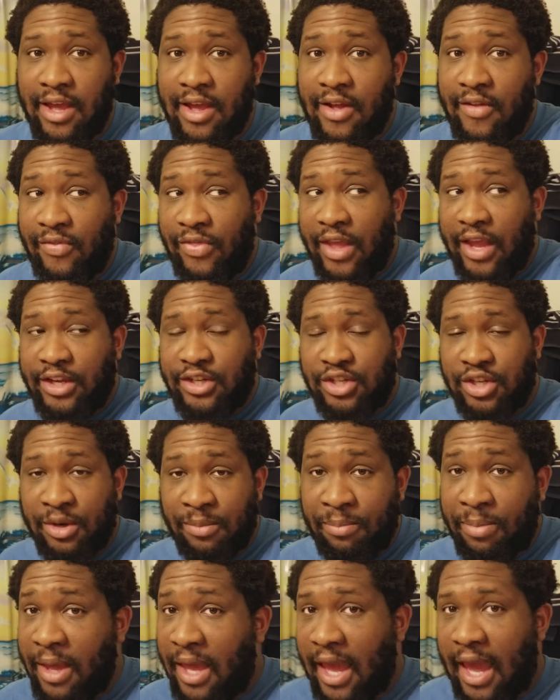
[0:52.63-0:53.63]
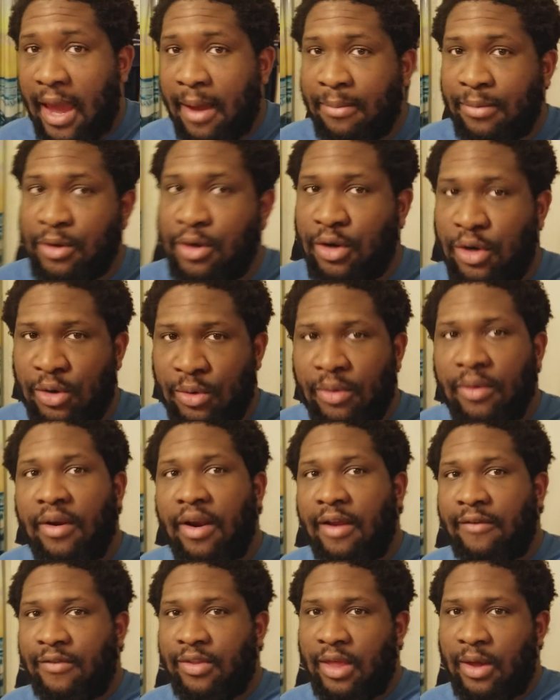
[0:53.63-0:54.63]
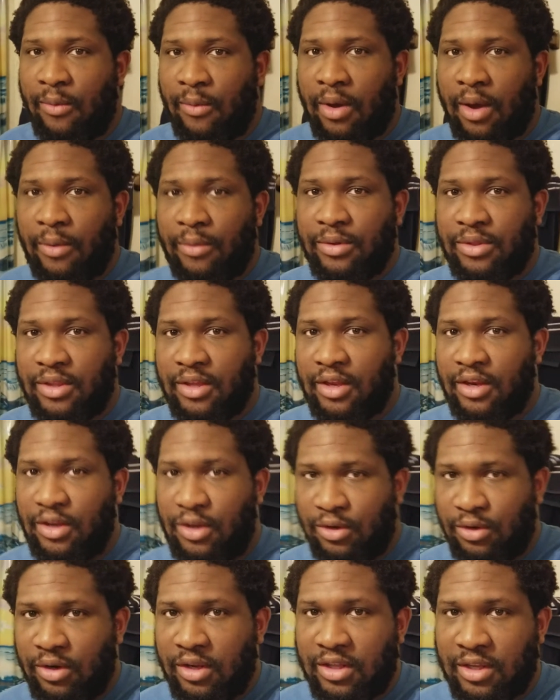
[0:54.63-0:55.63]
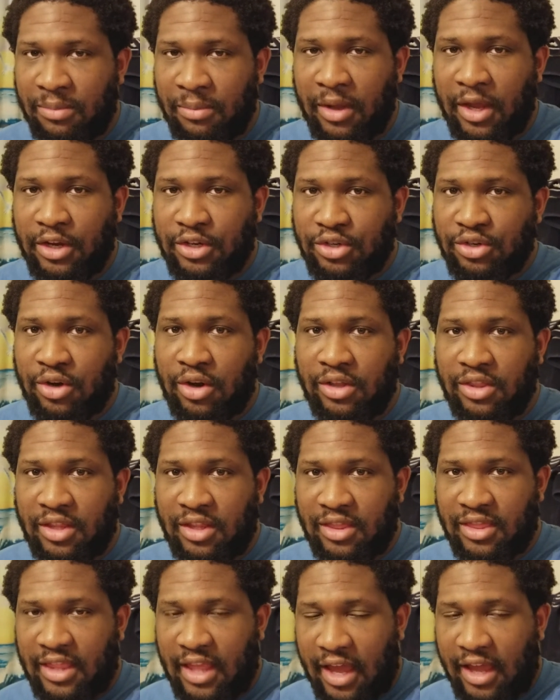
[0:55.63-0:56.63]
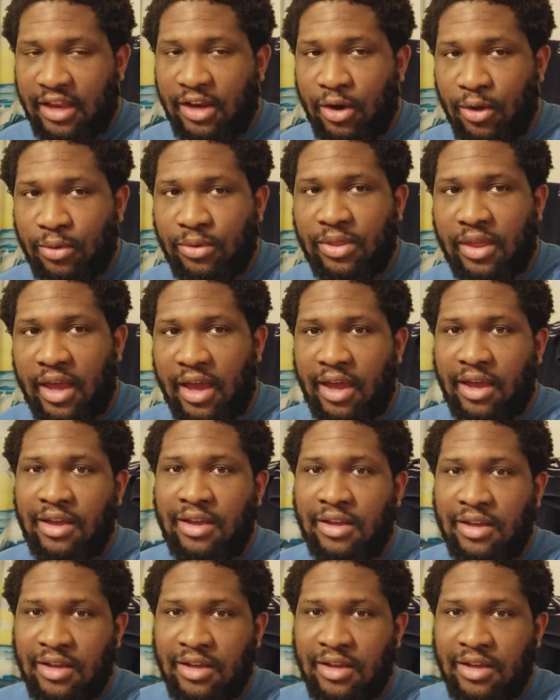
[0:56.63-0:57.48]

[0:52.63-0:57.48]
they should be able to do whatever they want with it. You need to make sure that they know that.